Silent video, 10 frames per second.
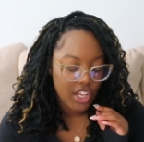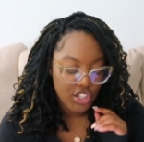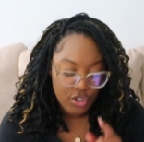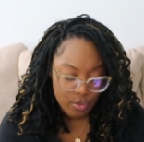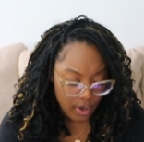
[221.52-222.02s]

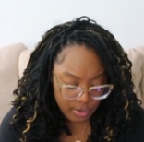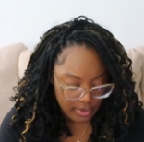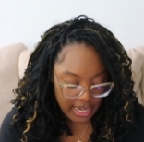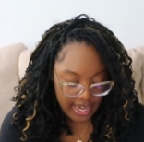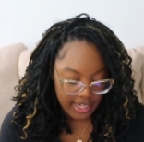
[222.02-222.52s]
You
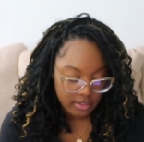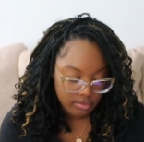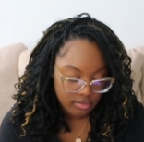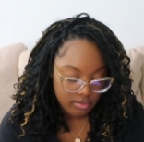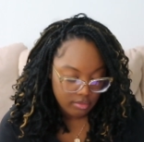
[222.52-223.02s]
won't die,
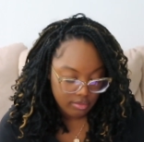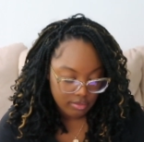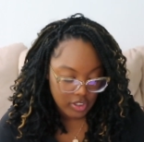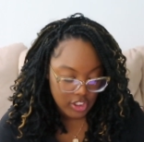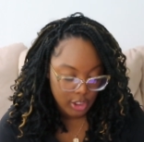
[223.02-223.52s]

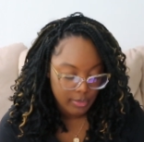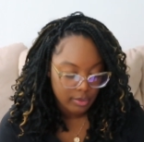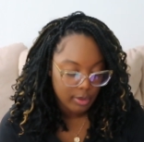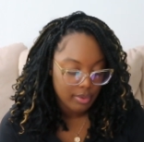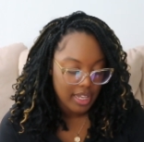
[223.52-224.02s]
the
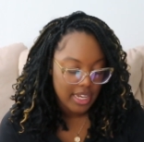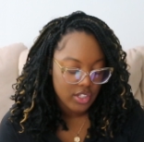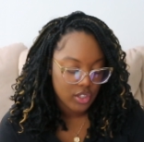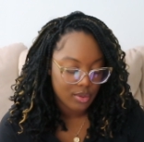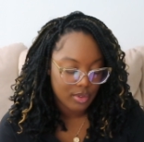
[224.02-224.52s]
serpent
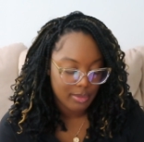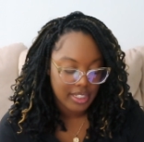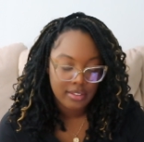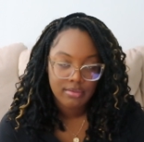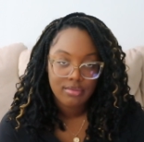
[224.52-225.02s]
replied to the
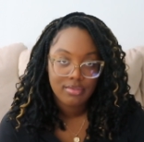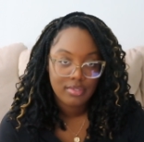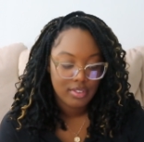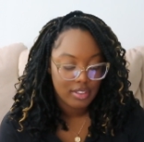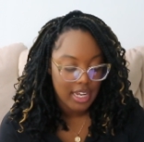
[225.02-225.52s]
woman.
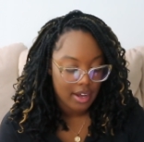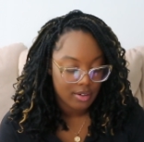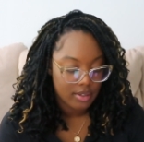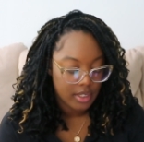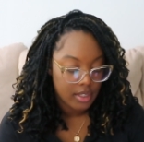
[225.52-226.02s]

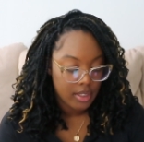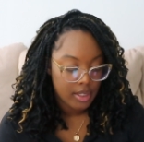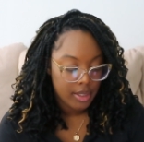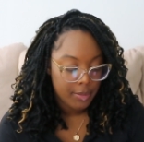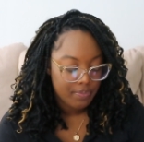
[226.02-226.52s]
Doubt.
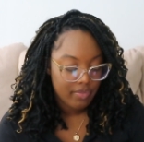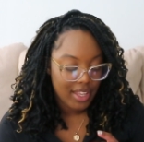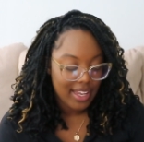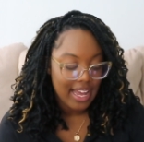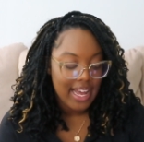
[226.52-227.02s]

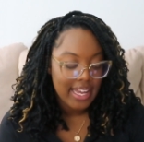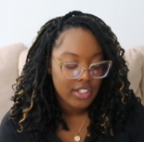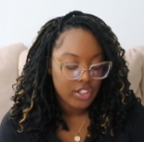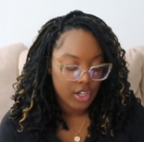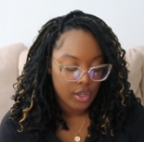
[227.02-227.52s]

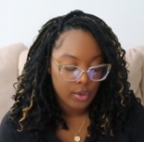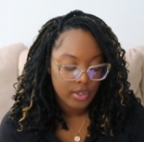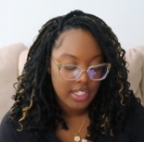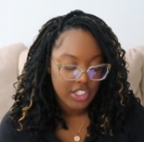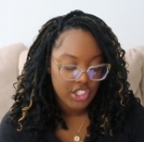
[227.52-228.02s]
God
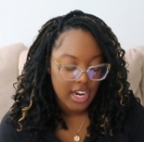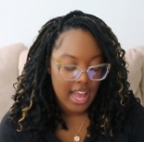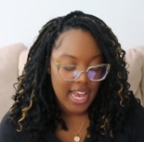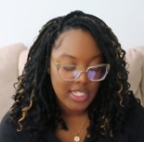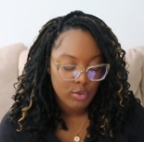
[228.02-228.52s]
knows that your
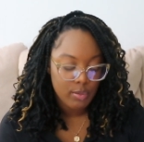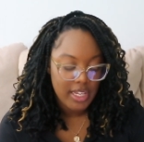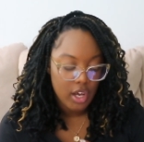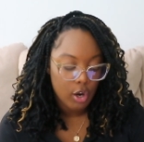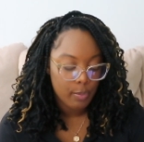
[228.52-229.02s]
eyes will
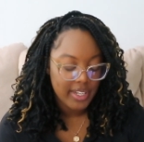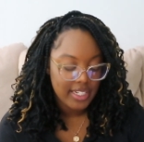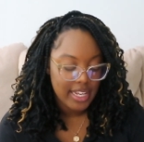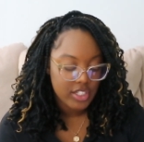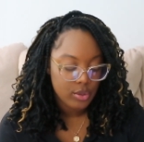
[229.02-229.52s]
be
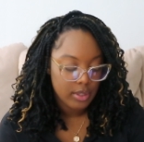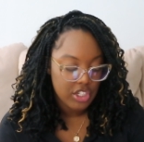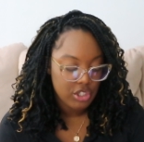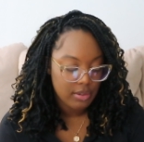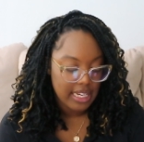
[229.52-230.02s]
opened as soon
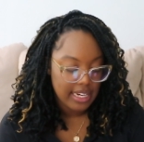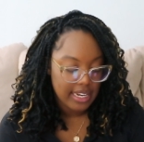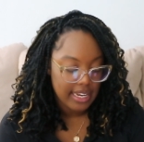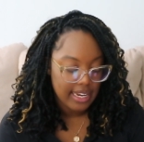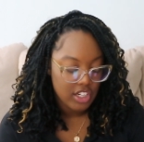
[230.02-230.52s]
as you eat
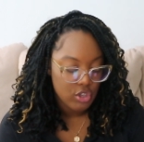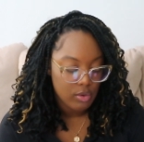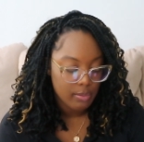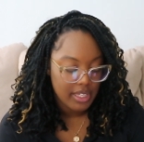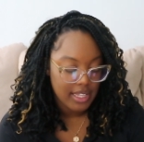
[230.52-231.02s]
it and you
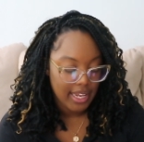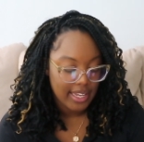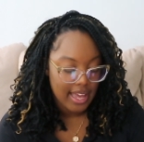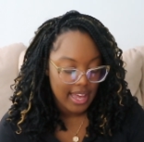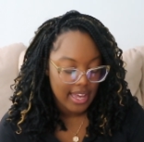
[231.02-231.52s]
will be
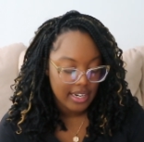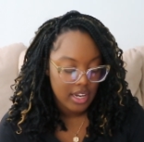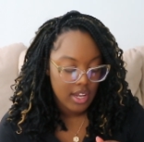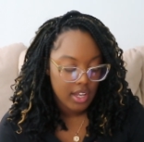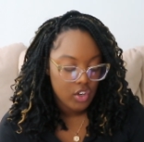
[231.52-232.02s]
like God,
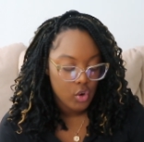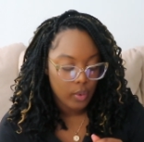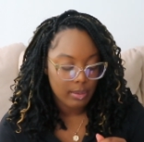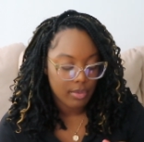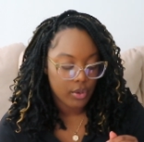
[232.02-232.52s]

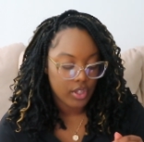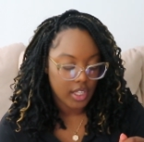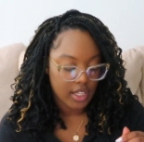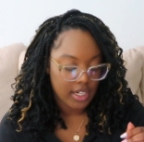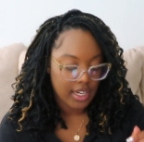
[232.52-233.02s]
knowing both
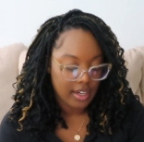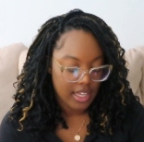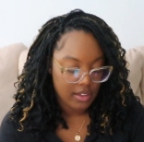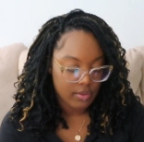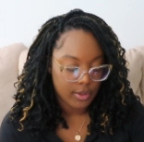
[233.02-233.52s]
good and
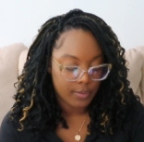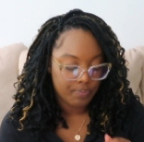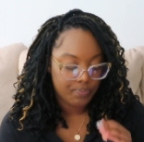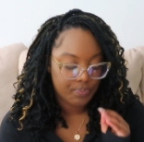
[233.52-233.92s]
evil.